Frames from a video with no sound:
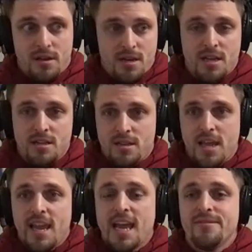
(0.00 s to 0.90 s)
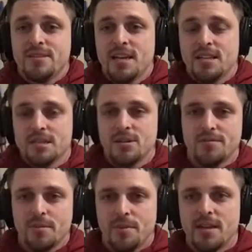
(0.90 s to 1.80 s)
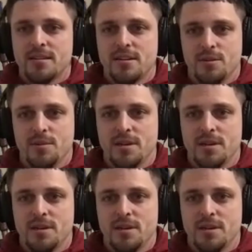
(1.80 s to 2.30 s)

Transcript: And they can't even take the lid off the pen. You know what I mean?